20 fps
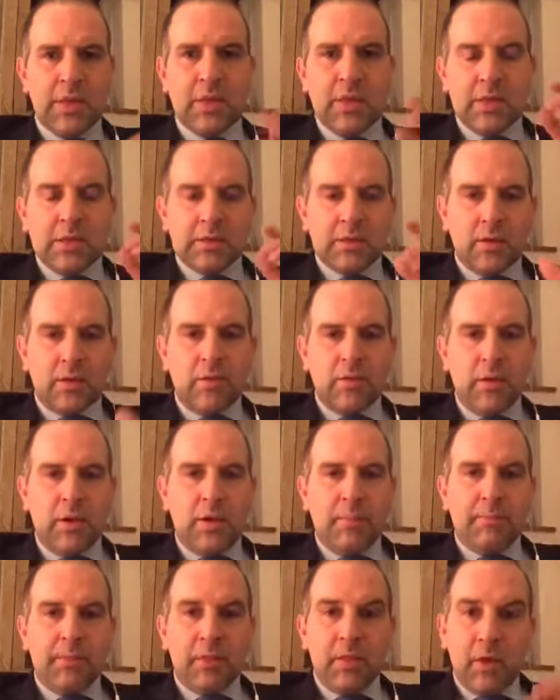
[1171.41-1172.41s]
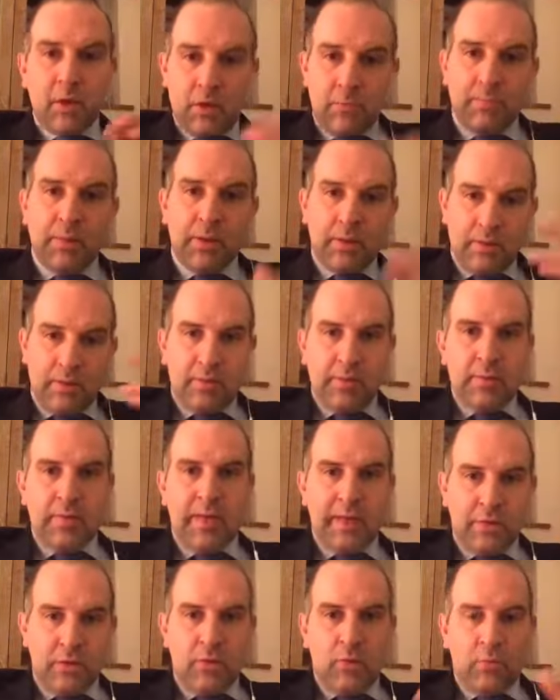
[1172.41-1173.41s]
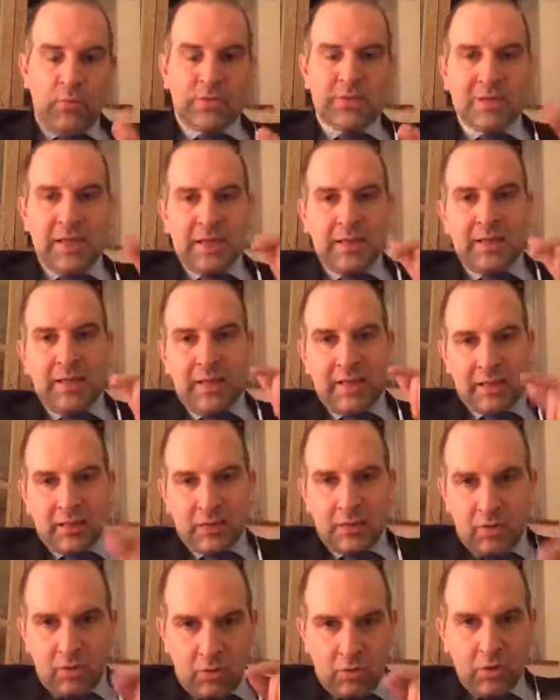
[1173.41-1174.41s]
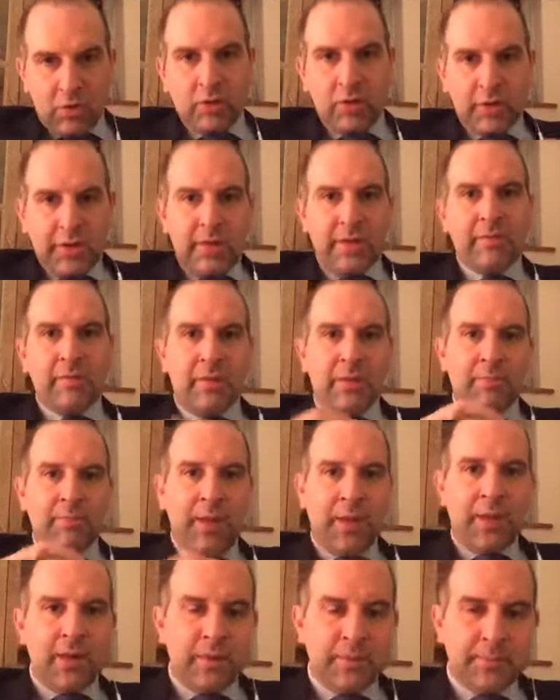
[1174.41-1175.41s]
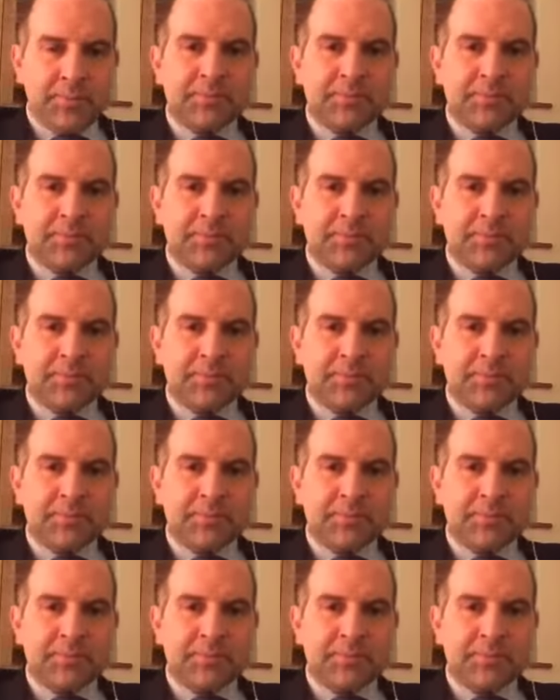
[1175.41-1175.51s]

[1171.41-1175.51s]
So, but that, notwithstanding that, the longer you leave it, the better.